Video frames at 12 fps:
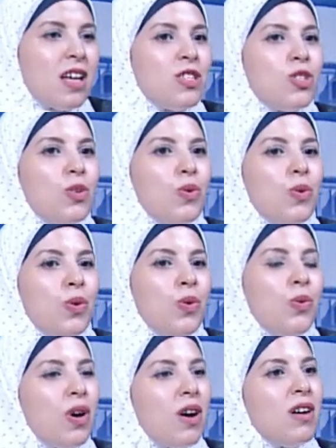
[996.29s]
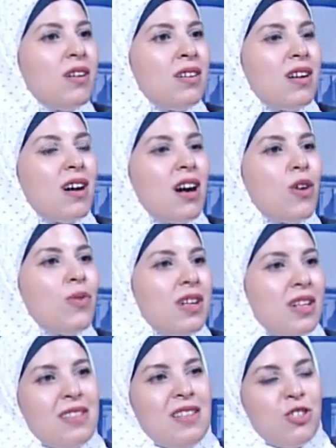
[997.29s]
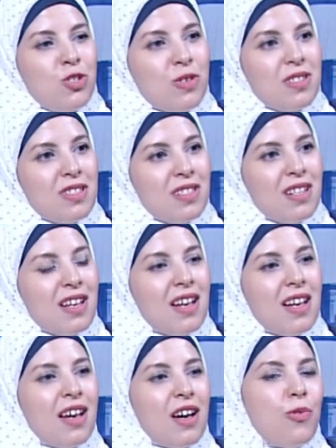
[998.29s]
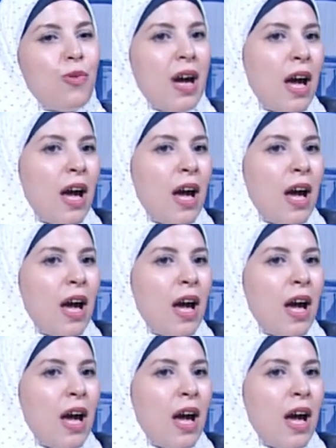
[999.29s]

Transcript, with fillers: So who are our ancestors? Mm.